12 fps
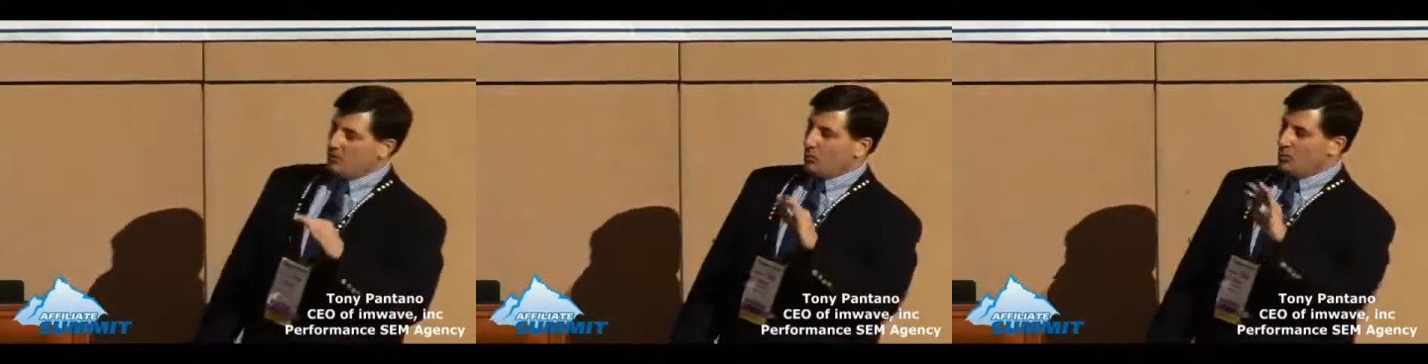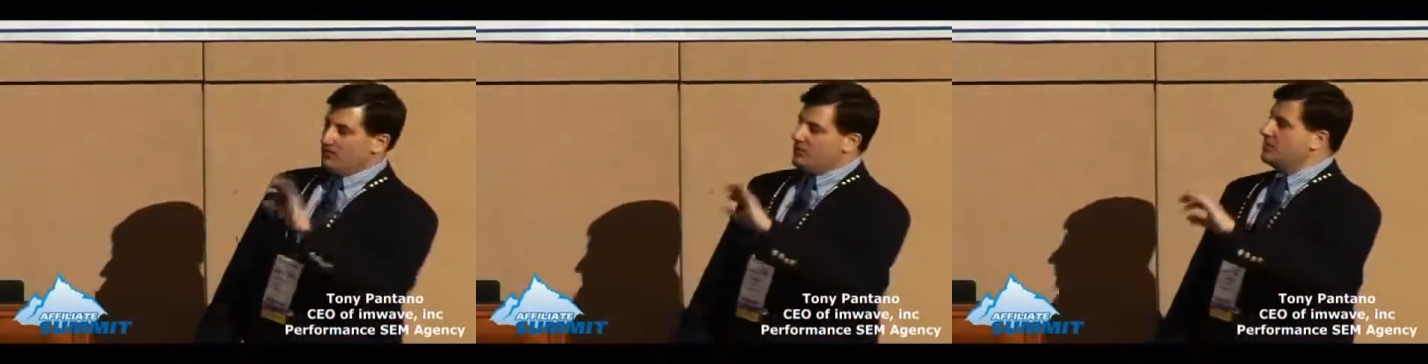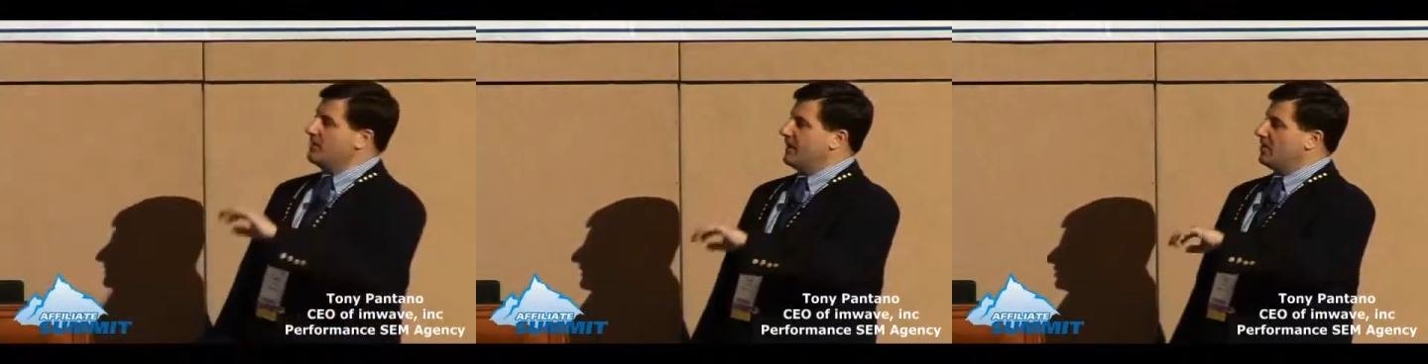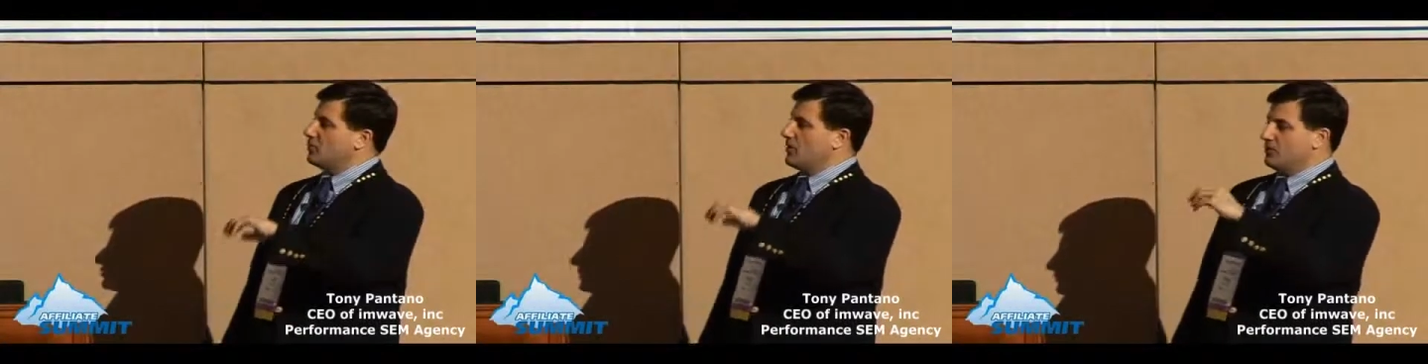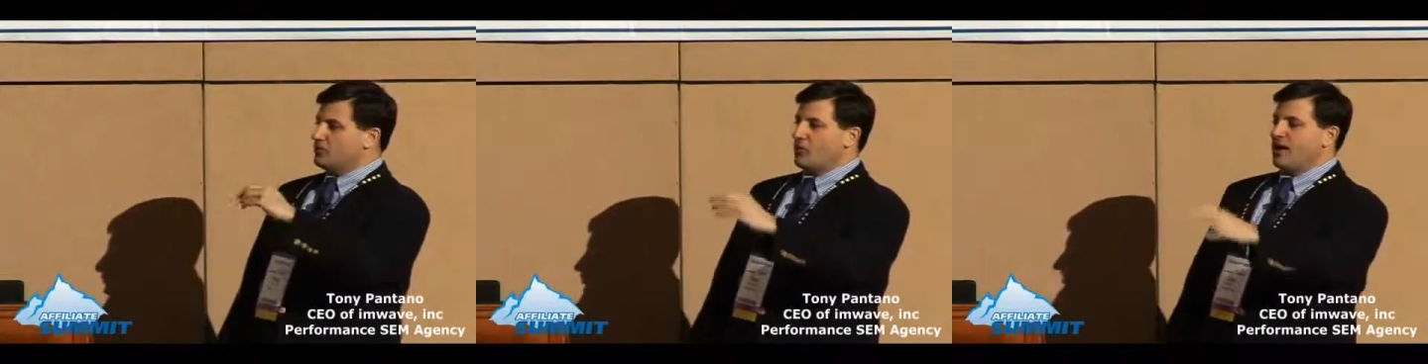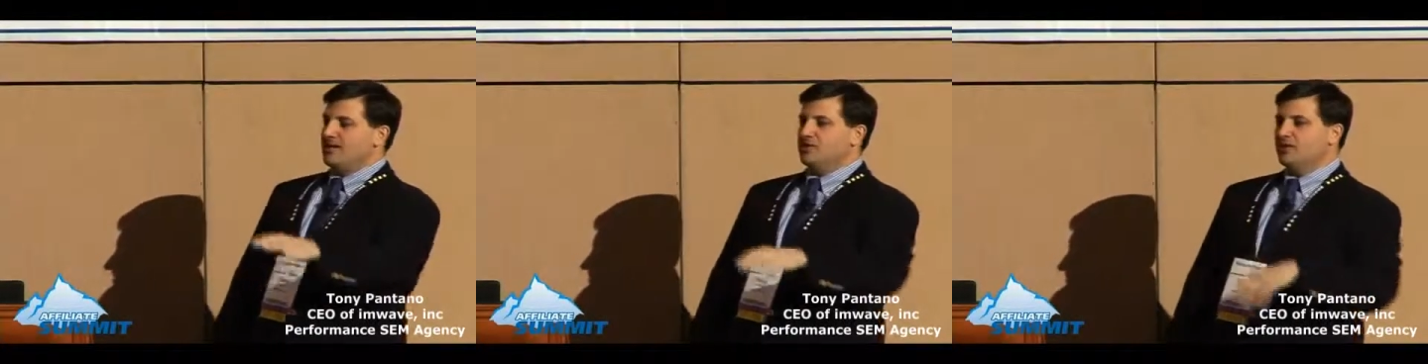what we do then is we would
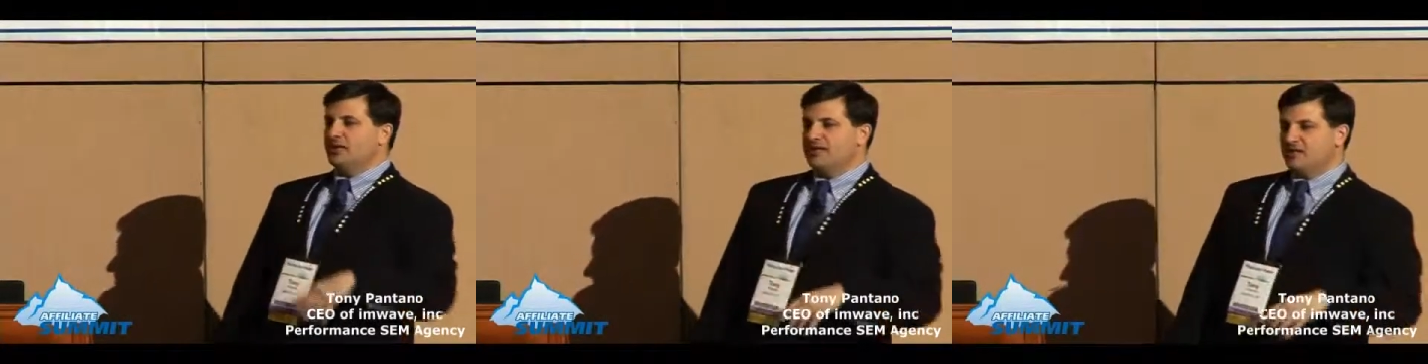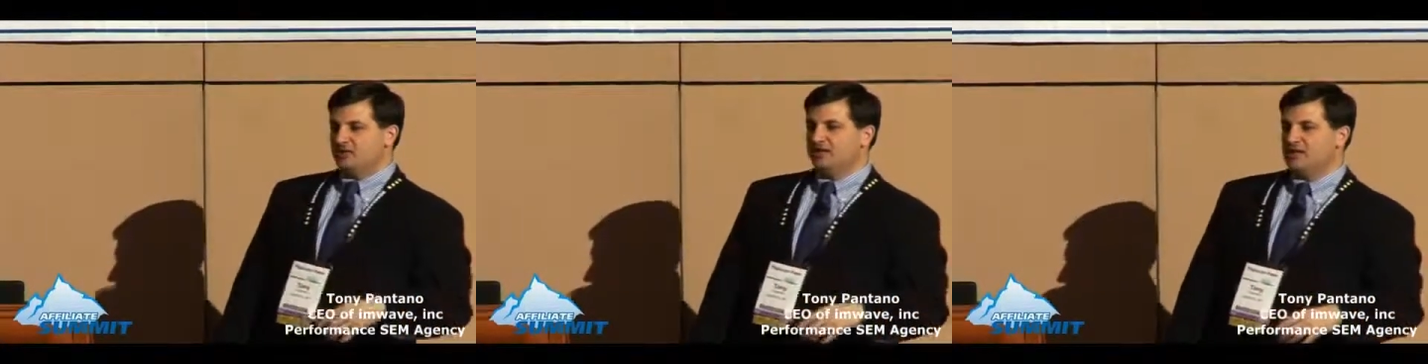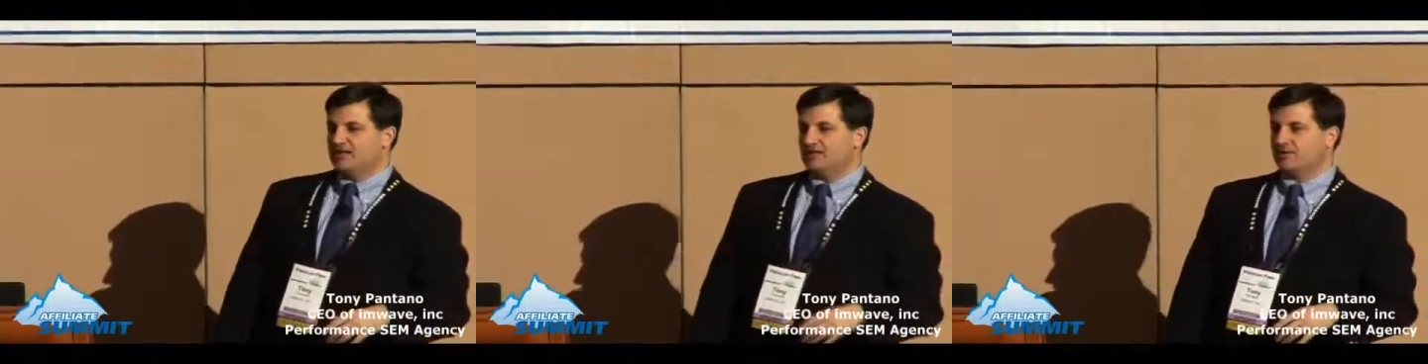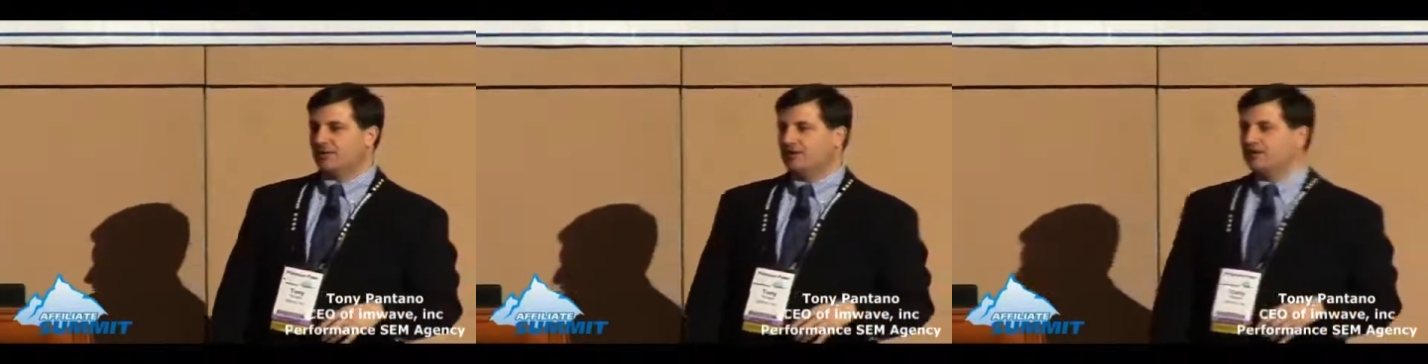do an initial test